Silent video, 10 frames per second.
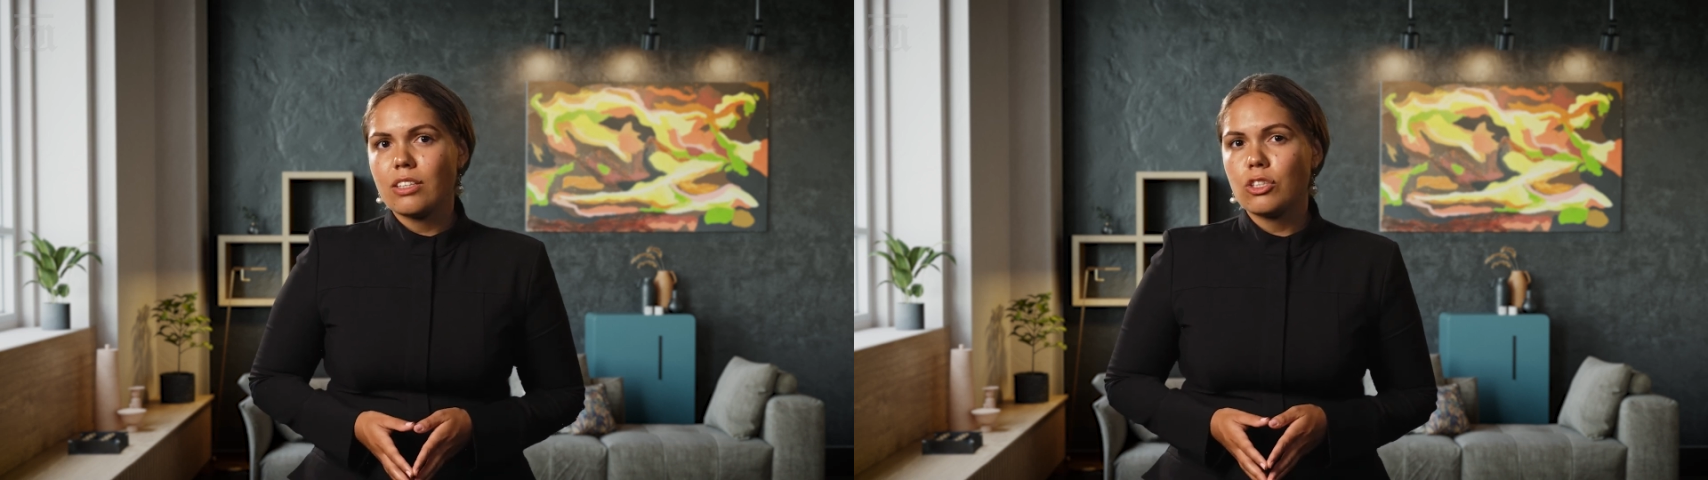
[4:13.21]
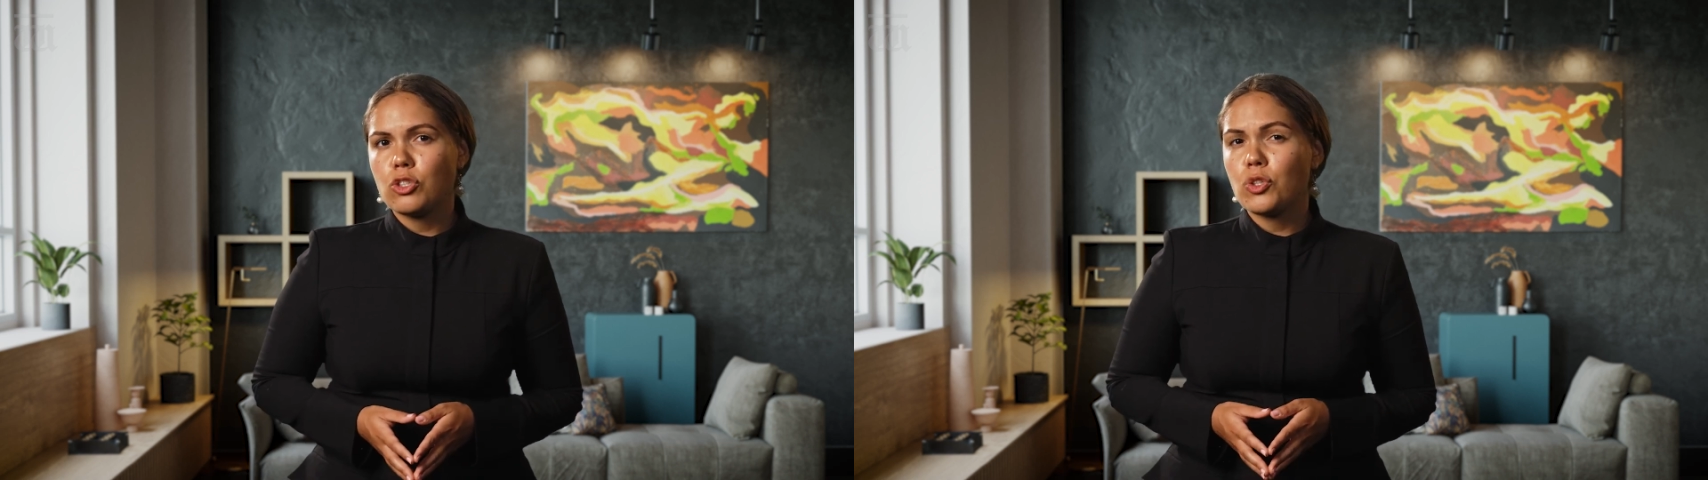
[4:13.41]

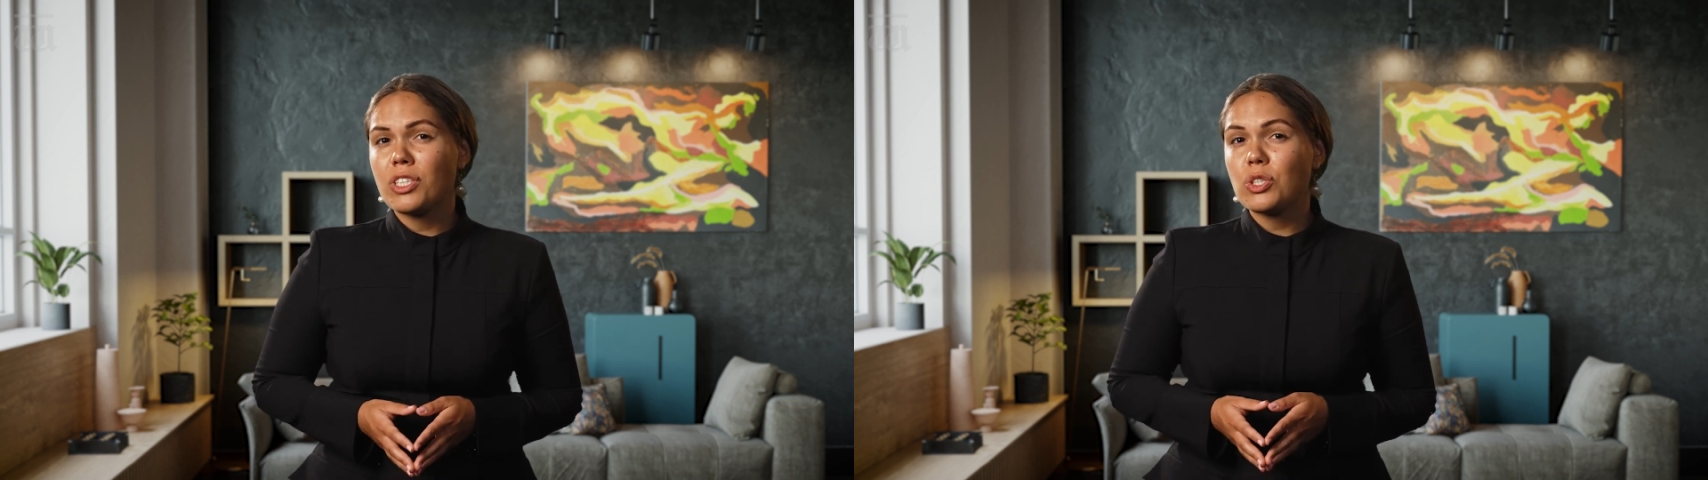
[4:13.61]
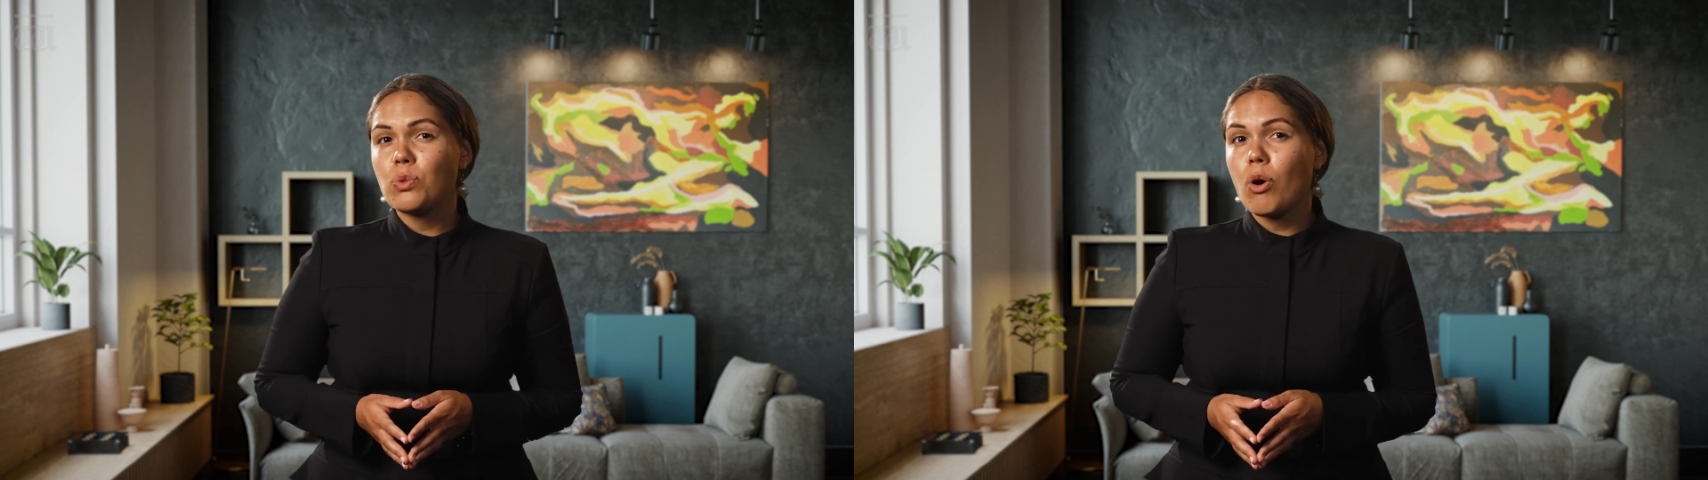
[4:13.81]
The
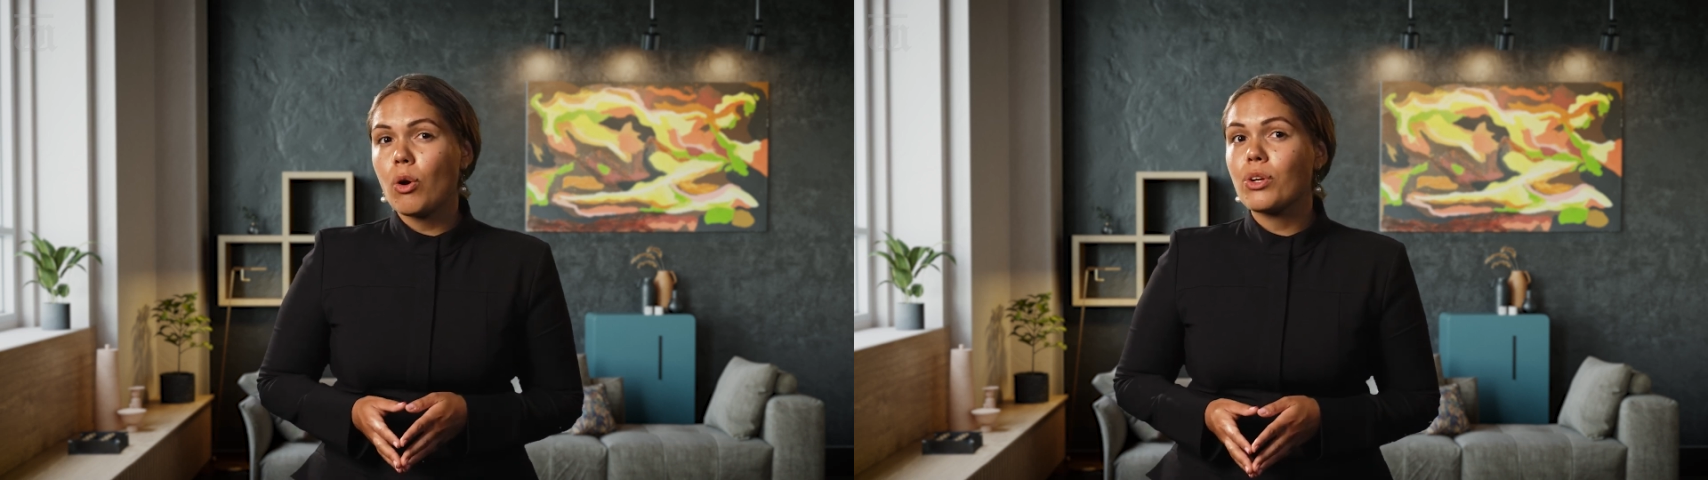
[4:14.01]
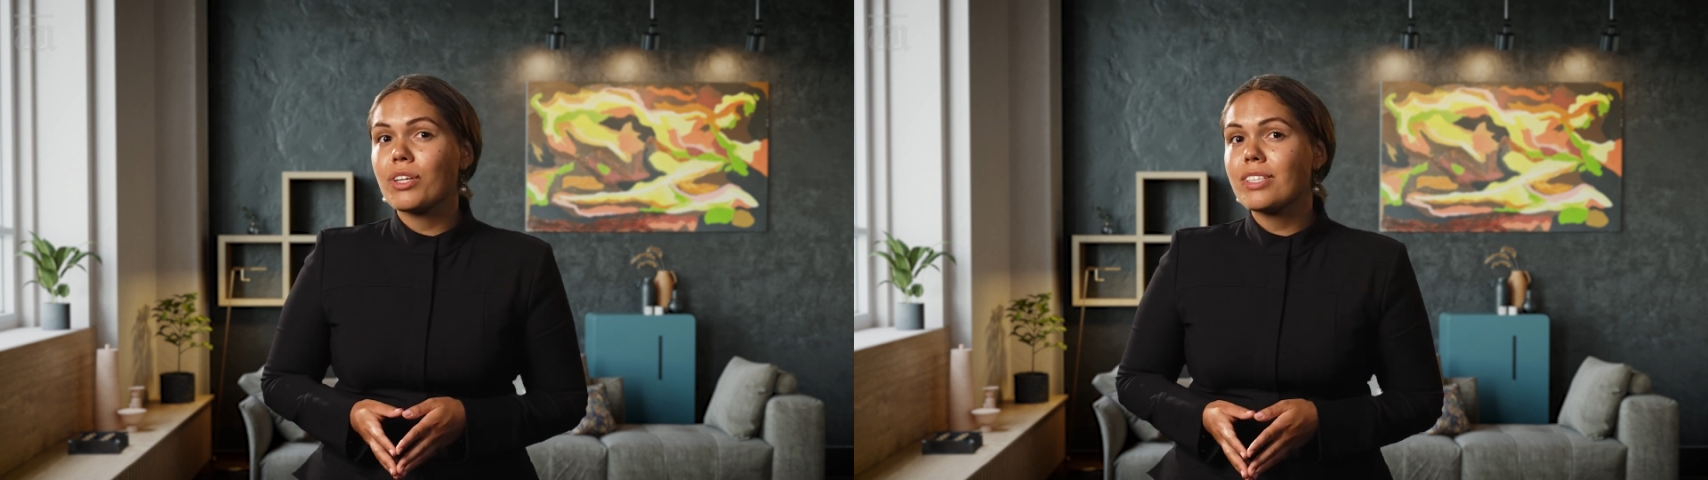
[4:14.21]
traditional
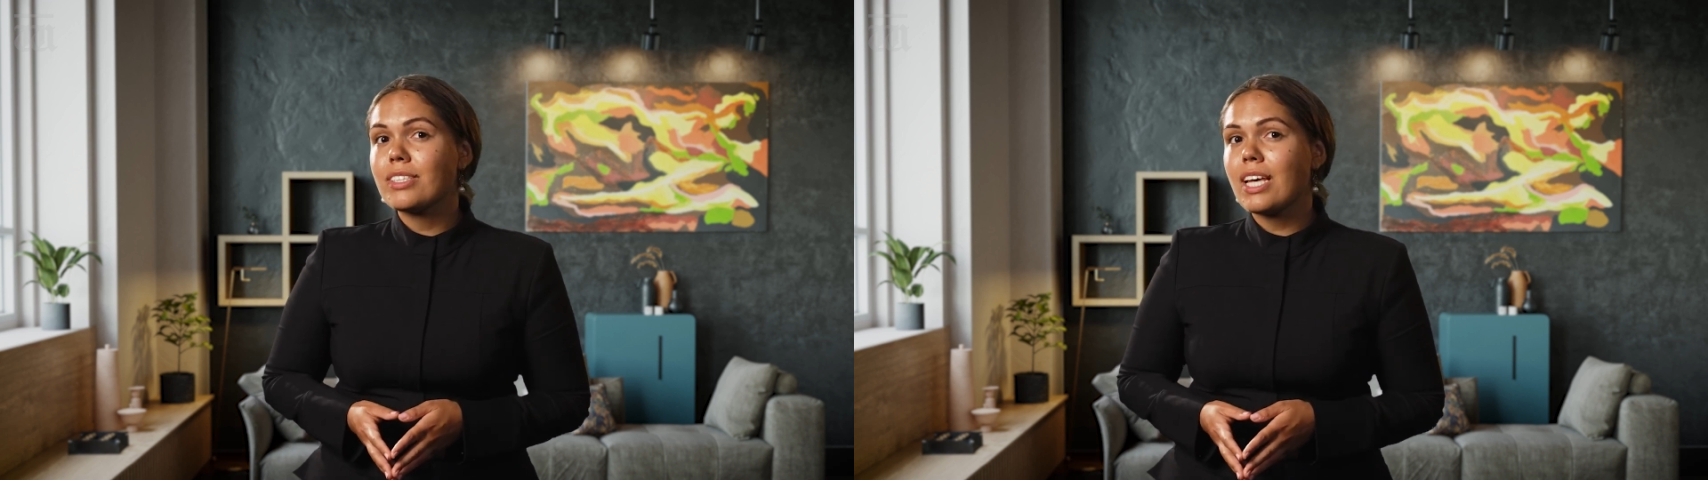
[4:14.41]
owners